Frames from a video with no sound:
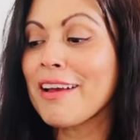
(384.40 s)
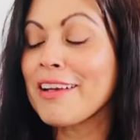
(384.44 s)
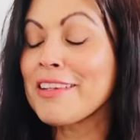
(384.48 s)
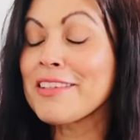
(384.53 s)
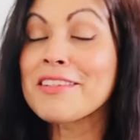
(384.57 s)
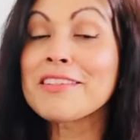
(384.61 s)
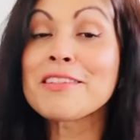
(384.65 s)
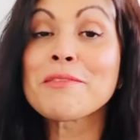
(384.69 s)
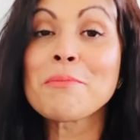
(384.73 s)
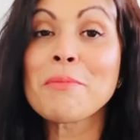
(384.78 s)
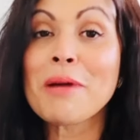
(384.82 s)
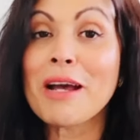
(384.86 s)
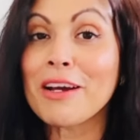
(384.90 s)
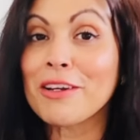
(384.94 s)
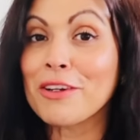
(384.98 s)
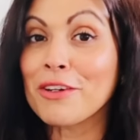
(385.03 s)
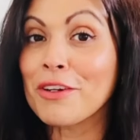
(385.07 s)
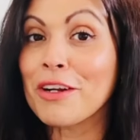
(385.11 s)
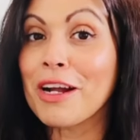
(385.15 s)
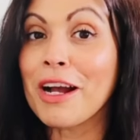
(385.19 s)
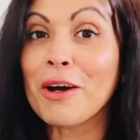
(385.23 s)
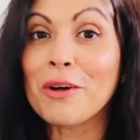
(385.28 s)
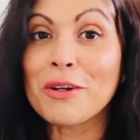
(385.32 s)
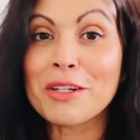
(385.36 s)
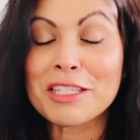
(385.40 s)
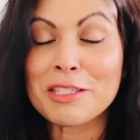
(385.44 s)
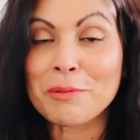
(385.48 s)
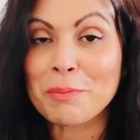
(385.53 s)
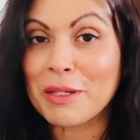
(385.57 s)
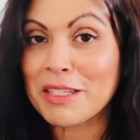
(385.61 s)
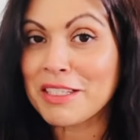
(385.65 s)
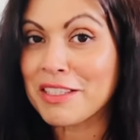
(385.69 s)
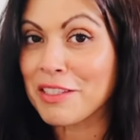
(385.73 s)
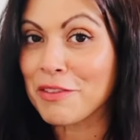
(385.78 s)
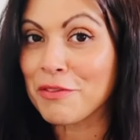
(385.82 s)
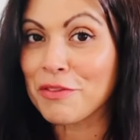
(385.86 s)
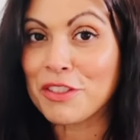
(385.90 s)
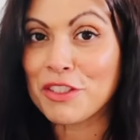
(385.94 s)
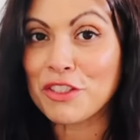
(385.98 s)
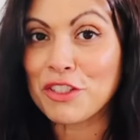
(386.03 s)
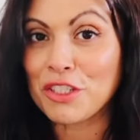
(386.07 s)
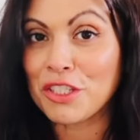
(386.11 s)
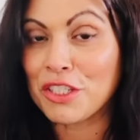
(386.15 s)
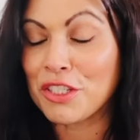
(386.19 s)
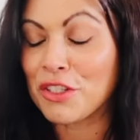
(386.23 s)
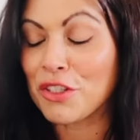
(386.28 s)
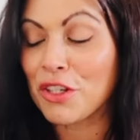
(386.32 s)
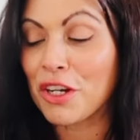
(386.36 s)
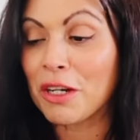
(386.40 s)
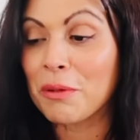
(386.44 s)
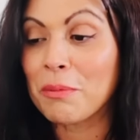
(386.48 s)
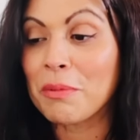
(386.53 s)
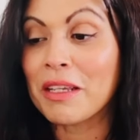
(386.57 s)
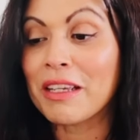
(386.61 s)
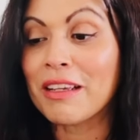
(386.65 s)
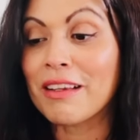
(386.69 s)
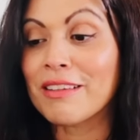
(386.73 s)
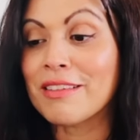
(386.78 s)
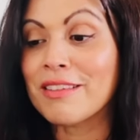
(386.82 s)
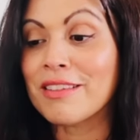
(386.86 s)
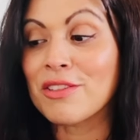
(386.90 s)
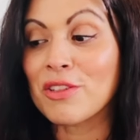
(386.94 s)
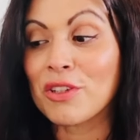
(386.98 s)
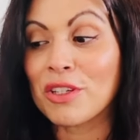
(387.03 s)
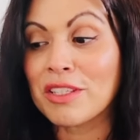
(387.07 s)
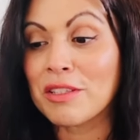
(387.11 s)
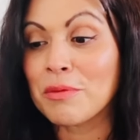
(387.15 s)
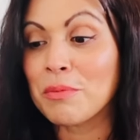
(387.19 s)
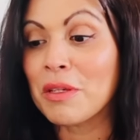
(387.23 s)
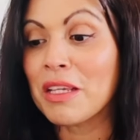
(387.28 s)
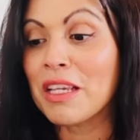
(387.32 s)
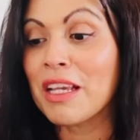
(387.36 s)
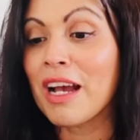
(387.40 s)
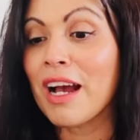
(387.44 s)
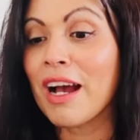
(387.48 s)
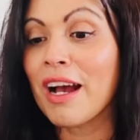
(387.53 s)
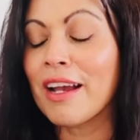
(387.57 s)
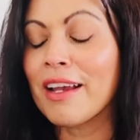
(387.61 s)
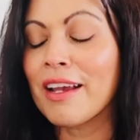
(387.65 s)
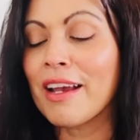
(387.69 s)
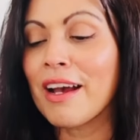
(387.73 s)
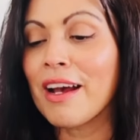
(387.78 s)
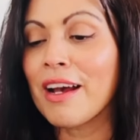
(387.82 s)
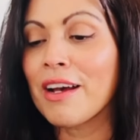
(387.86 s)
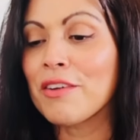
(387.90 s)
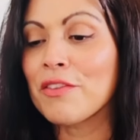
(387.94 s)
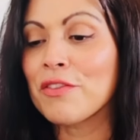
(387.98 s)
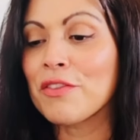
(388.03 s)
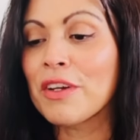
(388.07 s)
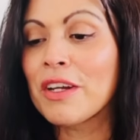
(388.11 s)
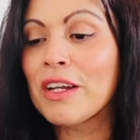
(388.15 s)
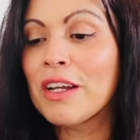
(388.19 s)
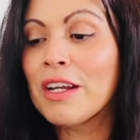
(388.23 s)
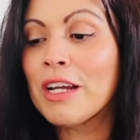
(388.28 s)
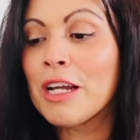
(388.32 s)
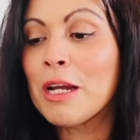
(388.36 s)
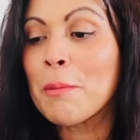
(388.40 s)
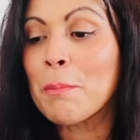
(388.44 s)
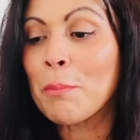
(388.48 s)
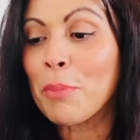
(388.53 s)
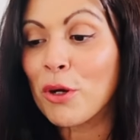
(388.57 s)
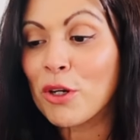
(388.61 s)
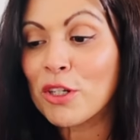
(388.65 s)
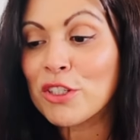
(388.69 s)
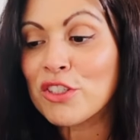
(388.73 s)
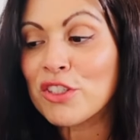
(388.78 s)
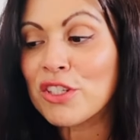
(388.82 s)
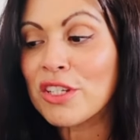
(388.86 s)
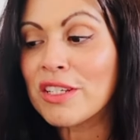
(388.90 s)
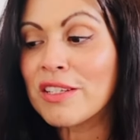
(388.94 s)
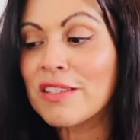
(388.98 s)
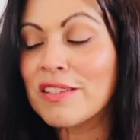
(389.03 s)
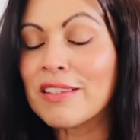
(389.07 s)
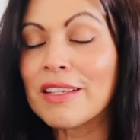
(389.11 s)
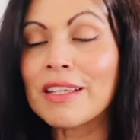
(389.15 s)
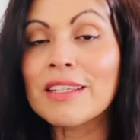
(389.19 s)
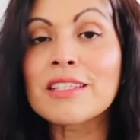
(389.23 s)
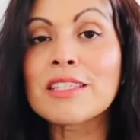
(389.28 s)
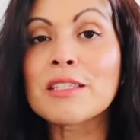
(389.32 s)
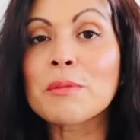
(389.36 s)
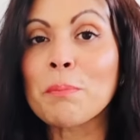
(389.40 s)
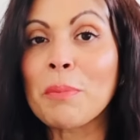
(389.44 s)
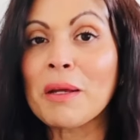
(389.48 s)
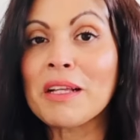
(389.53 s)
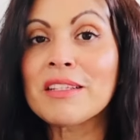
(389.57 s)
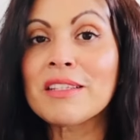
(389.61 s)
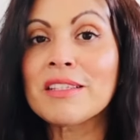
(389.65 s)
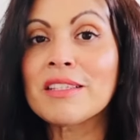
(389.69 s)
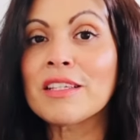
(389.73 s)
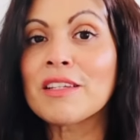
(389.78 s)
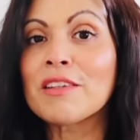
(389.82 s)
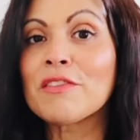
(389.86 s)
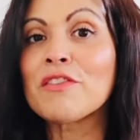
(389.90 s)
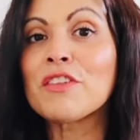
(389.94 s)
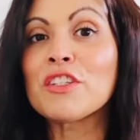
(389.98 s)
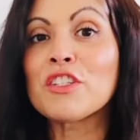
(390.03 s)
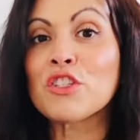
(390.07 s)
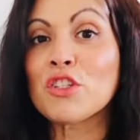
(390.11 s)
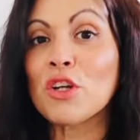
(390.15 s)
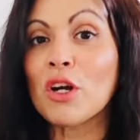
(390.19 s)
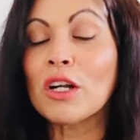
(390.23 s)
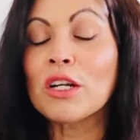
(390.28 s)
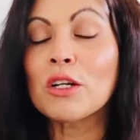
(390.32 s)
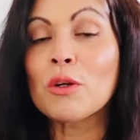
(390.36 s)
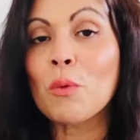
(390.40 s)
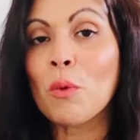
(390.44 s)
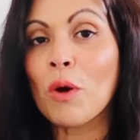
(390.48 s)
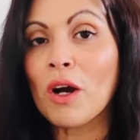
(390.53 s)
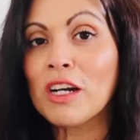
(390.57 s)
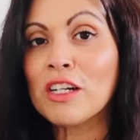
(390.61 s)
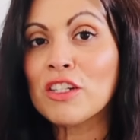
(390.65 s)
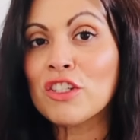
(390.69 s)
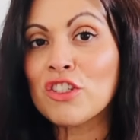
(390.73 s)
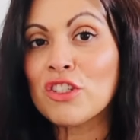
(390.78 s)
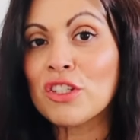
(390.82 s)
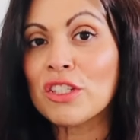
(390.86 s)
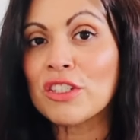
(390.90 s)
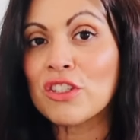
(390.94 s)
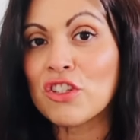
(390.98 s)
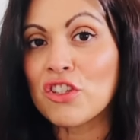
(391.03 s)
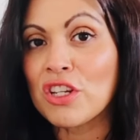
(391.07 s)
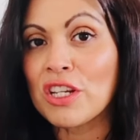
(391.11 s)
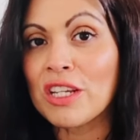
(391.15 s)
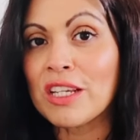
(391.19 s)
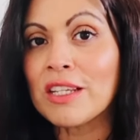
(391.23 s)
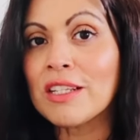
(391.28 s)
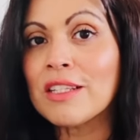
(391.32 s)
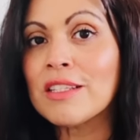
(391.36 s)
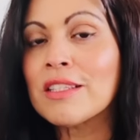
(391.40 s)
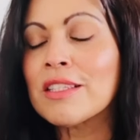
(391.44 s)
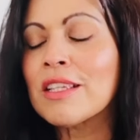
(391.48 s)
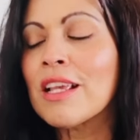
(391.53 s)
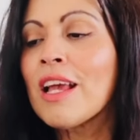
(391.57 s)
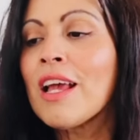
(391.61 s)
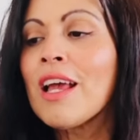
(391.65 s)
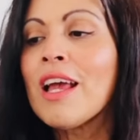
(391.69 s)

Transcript: it doesn't matter how expensive the jeans are, because trust me, I have purchased expensive dark wash jeans